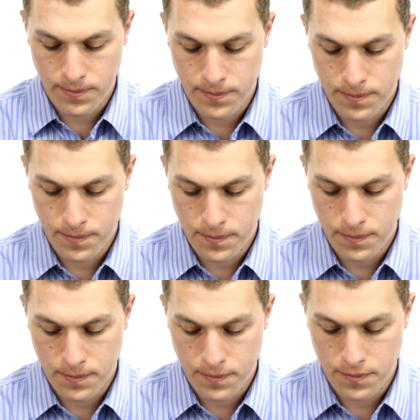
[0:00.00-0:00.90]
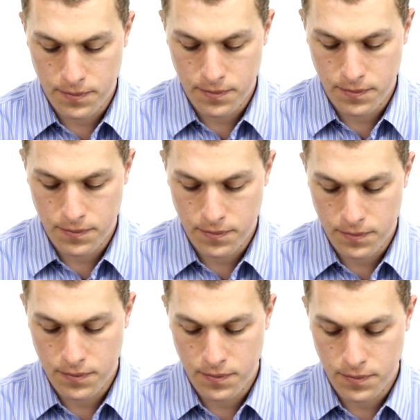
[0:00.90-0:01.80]

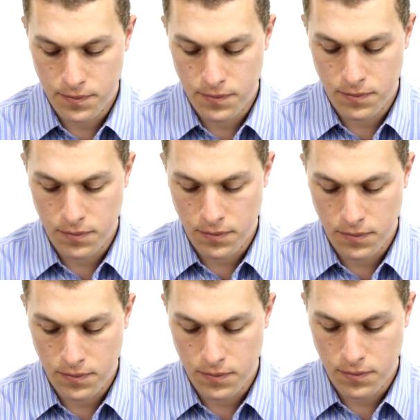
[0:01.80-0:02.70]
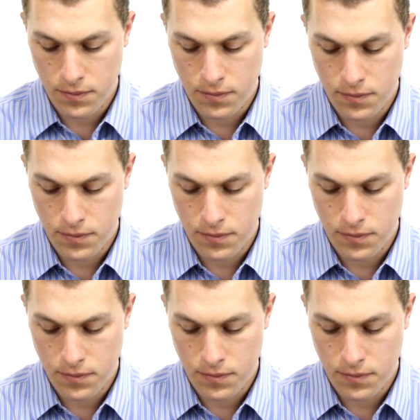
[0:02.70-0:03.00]
Nobody speaks.